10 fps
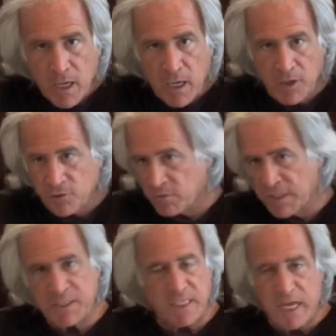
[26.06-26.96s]
Uh, you're
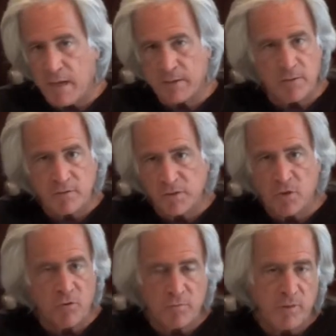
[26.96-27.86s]
leasing out, you
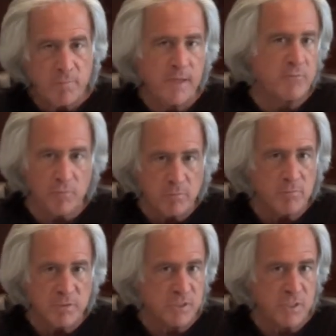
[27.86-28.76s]
know, a bedroom
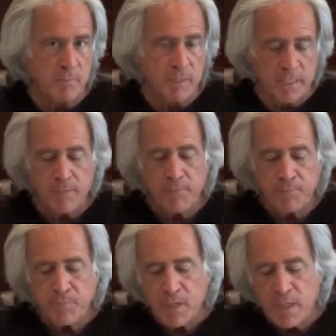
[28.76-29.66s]
to somebody.
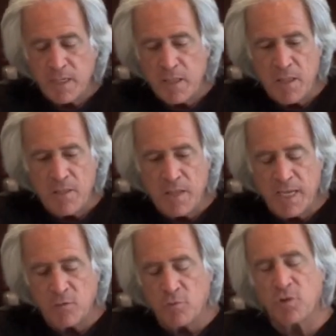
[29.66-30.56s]

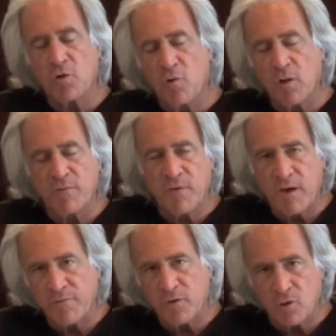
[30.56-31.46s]
In order to
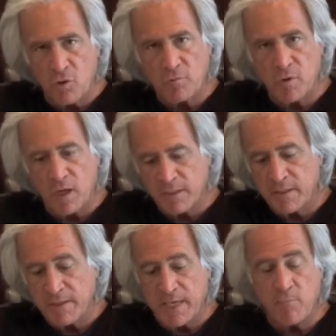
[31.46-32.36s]
qualify for the loan
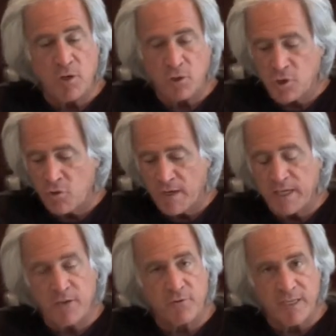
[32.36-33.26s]
mod, they want to know
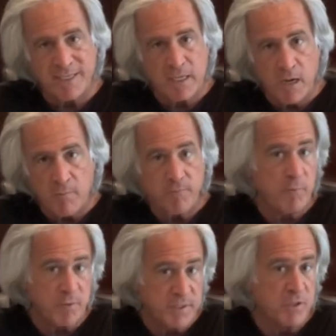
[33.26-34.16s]
any other income
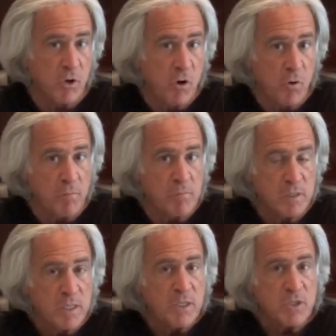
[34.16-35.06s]
from within the home.
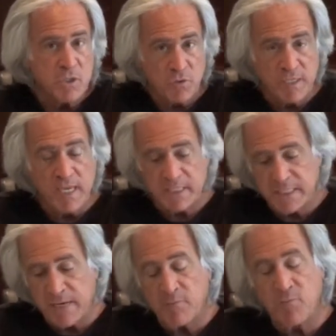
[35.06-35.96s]
So
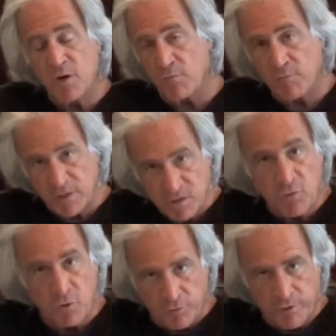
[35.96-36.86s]
yes, they would want a
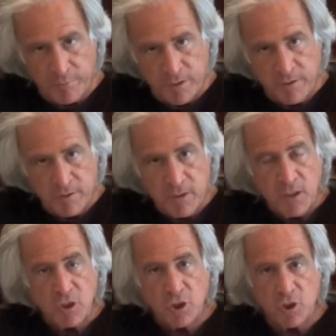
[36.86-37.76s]
rental agreement
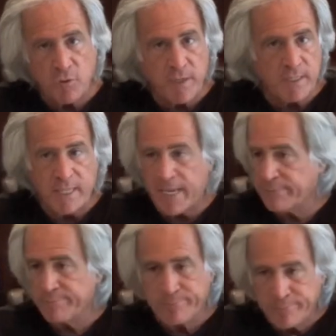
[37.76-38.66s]
showing
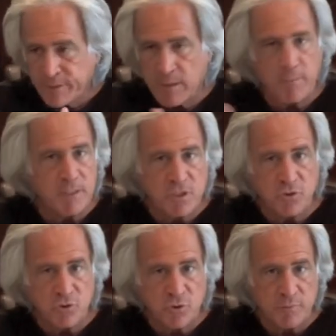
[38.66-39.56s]
that somebody's
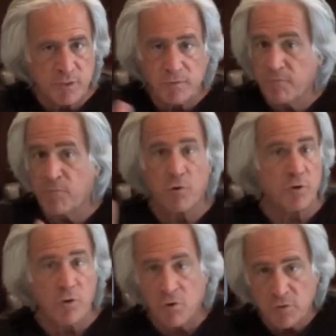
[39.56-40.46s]
contributing
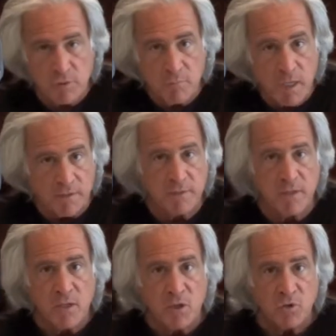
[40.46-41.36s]
$400 a month
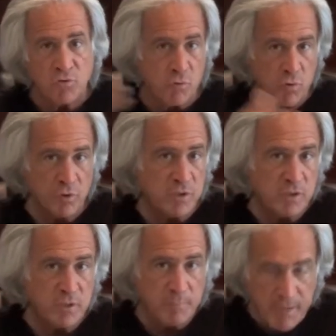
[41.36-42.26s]

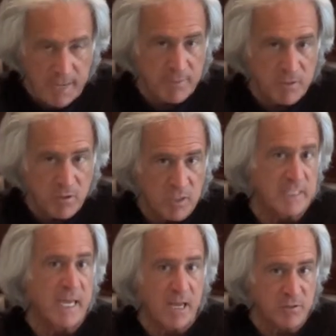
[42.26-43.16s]
towards the payment on
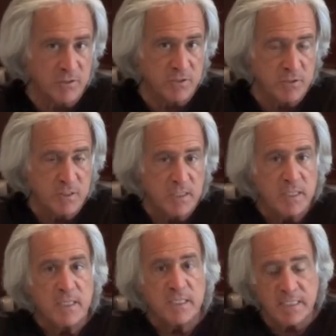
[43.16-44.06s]
the house.
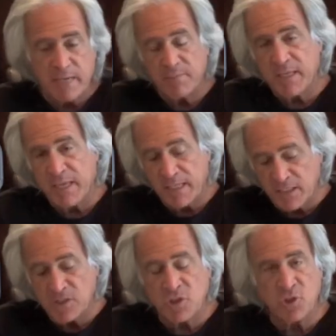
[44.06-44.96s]
Same thing in
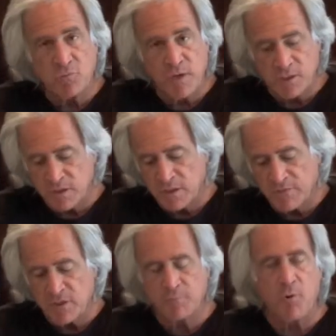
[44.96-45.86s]
this situation.
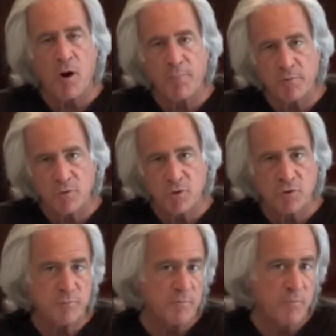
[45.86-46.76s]
If this property was
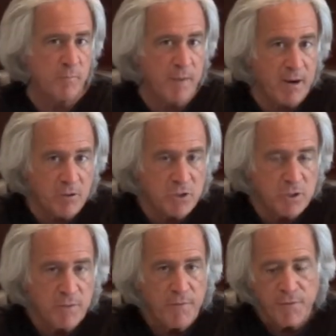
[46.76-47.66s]
yours before
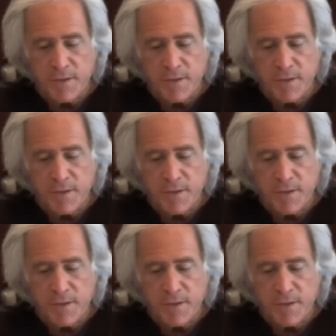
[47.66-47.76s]
marriage